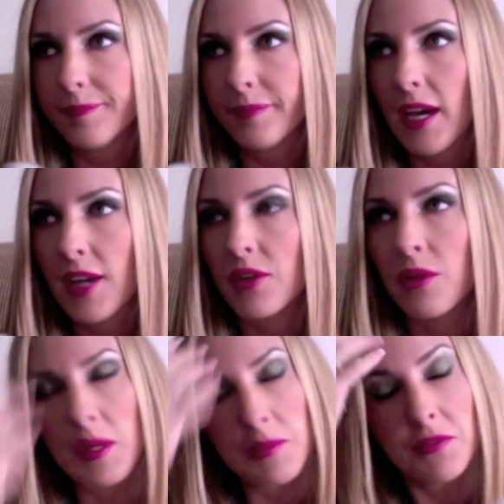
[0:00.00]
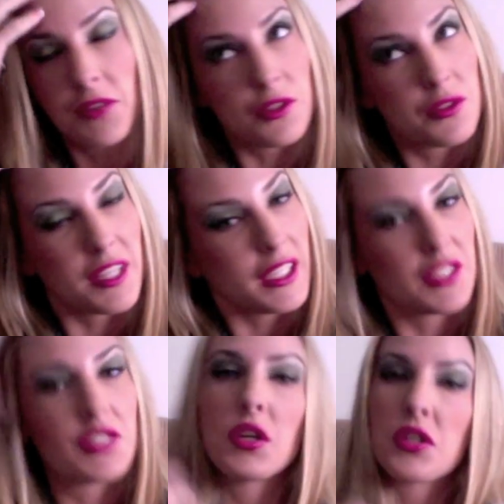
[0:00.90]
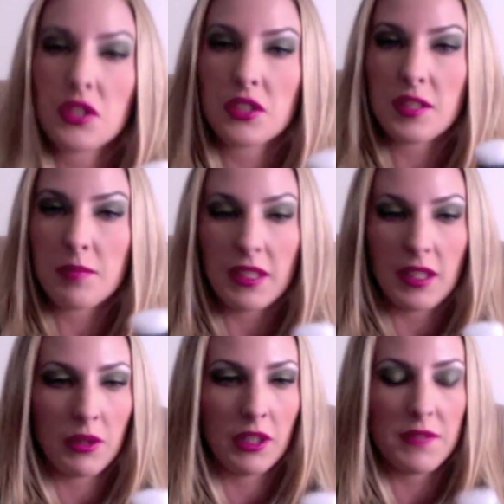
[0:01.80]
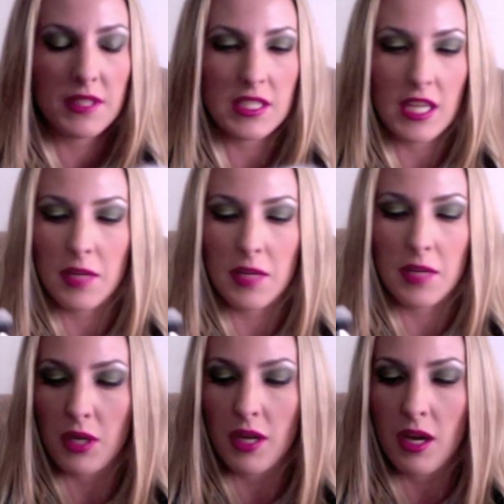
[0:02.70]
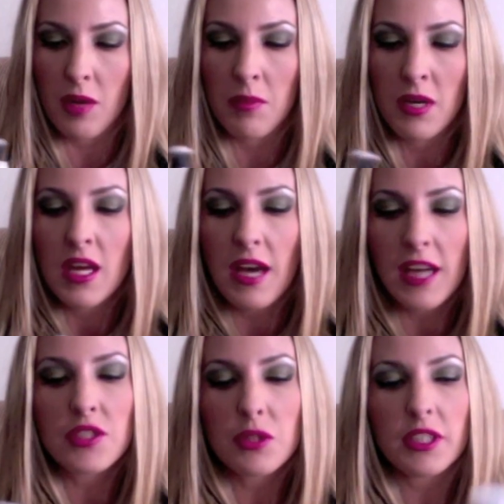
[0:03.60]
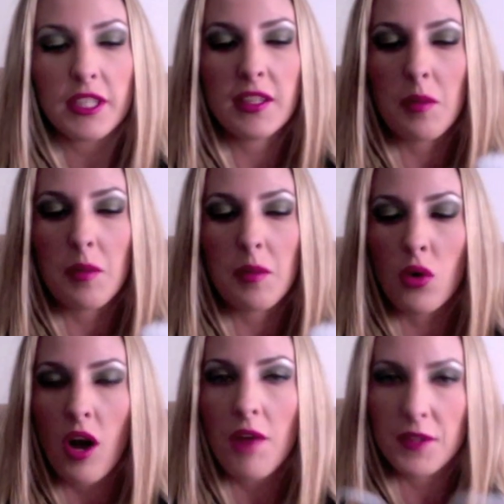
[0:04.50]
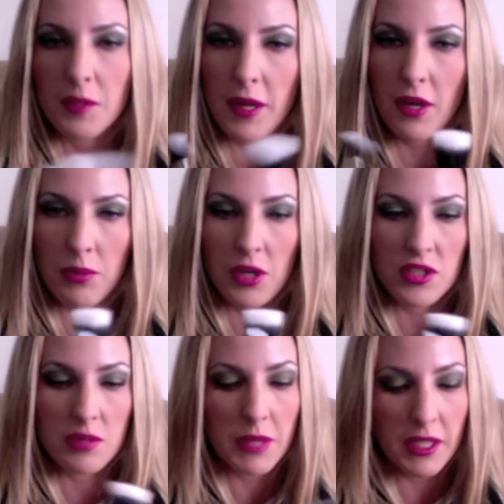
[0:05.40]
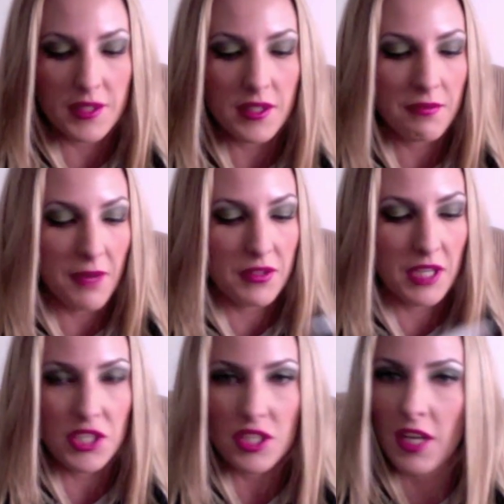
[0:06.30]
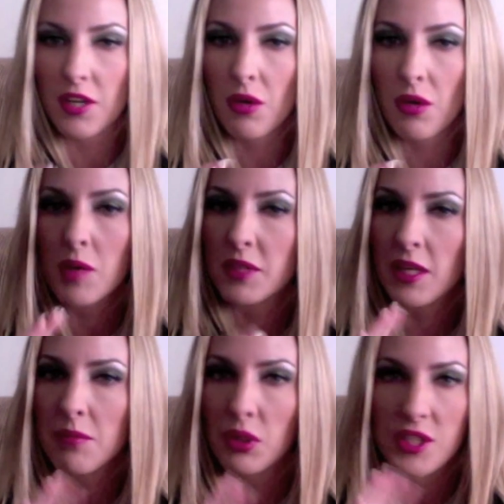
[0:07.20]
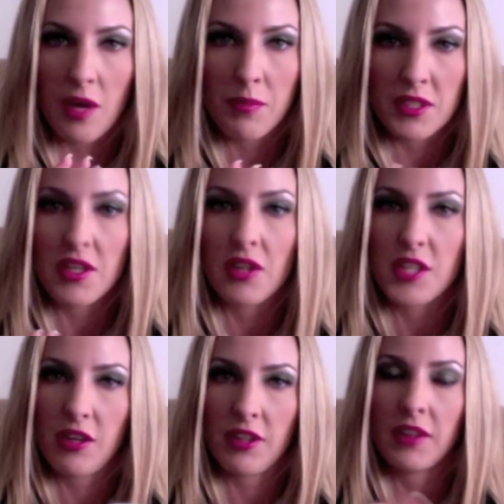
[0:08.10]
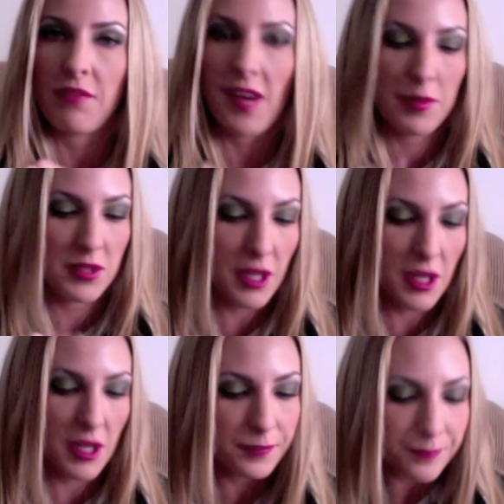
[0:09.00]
I don't know, maybe if you use like a detergent or something that would lift a stain, but I do clean them more often than my other brushes because of the foundation. I don't want them to get built up and start tearing the fibers out.